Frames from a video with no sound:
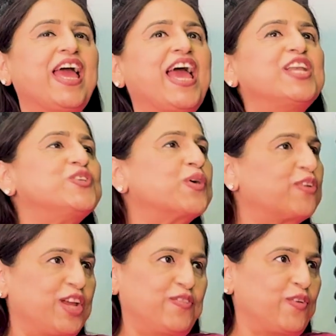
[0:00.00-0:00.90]
and you
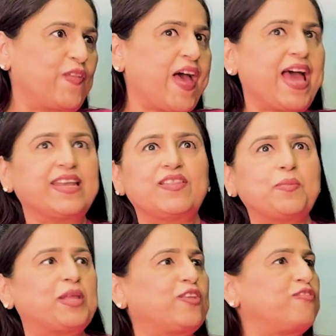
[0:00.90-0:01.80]
agreed for that in the
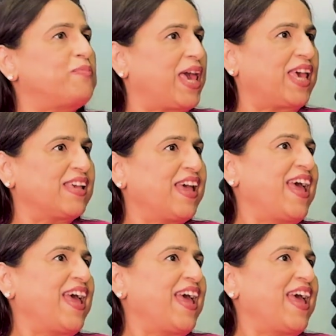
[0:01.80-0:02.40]
month of May.